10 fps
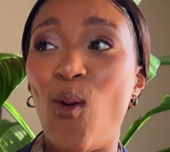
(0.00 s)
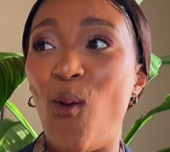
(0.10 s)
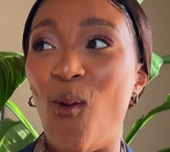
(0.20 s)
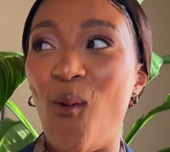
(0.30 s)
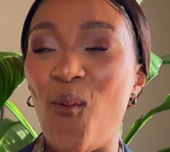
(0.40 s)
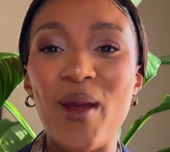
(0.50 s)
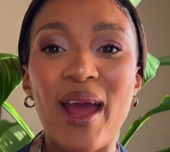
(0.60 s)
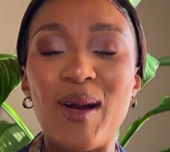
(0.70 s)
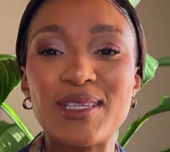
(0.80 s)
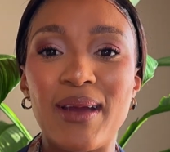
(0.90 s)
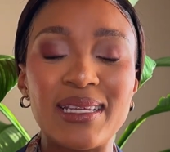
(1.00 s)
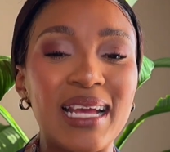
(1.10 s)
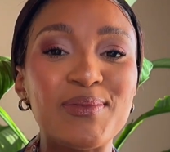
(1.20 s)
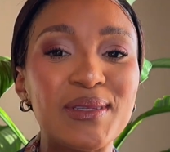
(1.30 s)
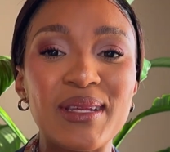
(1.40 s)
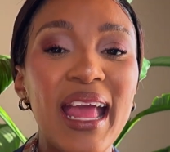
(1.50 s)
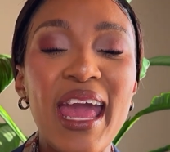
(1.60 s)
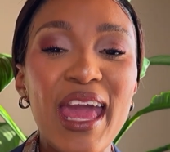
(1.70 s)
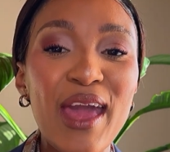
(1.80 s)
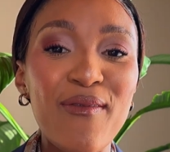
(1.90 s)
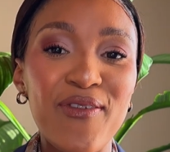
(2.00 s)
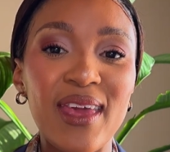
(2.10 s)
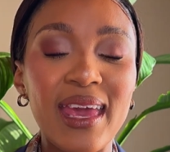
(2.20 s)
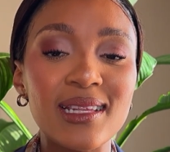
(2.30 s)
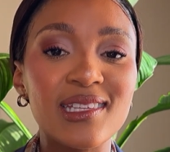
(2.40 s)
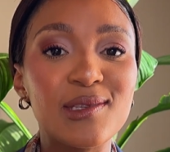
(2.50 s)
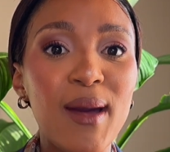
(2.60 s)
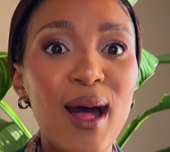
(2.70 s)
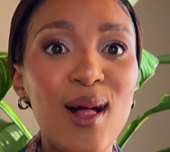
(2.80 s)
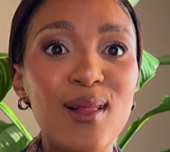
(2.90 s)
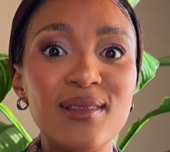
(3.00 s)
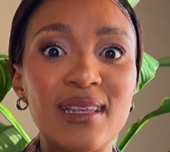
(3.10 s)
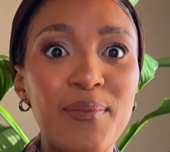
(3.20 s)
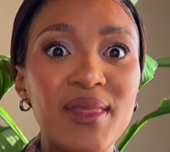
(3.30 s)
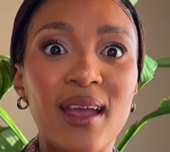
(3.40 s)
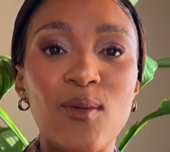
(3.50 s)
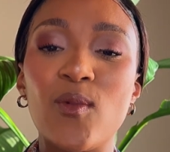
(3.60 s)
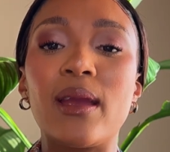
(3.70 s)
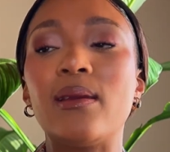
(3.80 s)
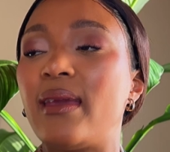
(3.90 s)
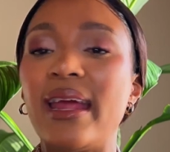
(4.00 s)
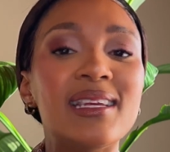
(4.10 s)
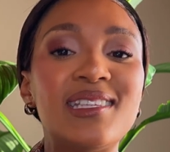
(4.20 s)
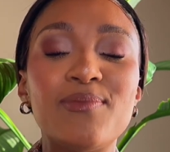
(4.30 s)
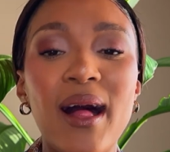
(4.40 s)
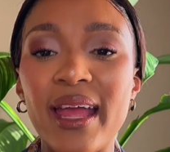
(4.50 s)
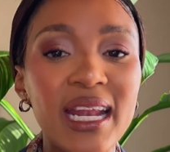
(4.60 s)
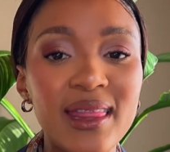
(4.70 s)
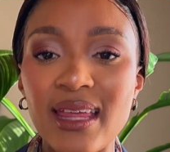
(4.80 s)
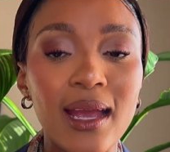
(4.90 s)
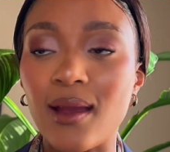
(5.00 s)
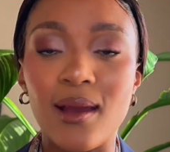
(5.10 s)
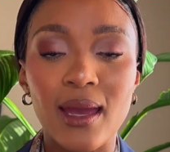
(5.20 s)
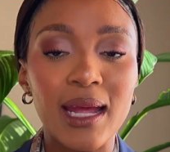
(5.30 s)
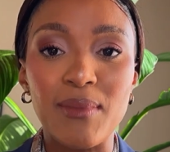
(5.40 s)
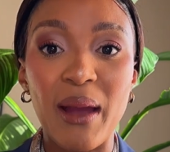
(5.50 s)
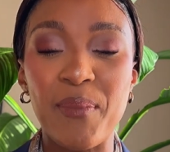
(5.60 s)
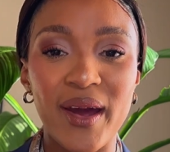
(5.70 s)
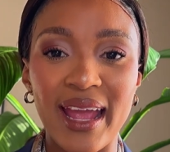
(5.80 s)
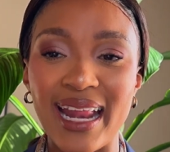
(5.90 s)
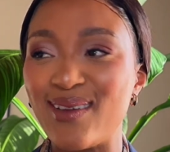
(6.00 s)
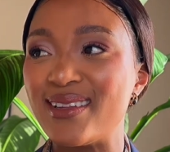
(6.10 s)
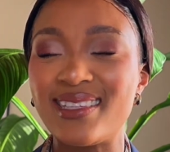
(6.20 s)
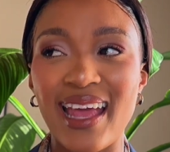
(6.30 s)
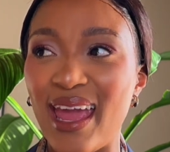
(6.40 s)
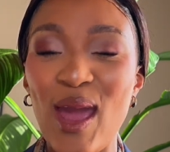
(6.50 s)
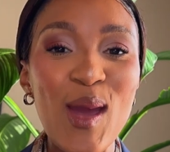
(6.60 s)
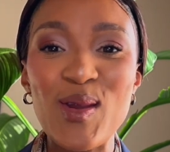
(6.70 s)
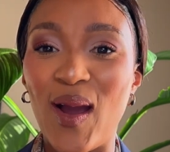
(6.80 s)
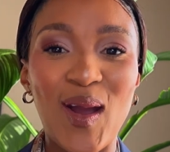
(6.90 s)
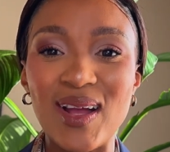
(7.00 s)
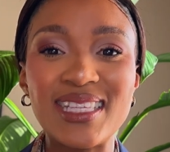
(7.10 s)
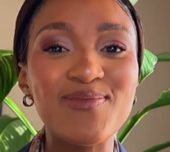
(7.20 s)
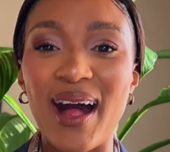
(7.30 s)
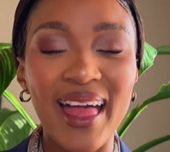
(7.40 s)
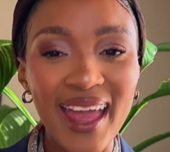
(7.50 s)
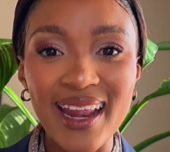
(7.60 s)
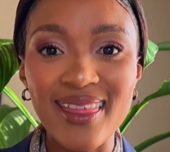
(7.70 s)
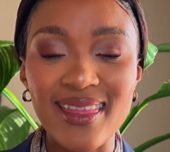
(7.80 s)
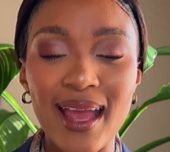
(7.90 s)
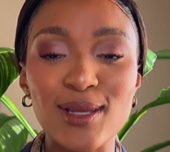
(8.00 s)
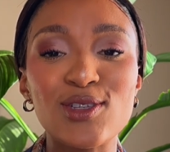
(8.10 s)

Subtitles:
Or when I ask my husband if he can smell something, can he smell anything in my body, and he would say no, I can't smell anything.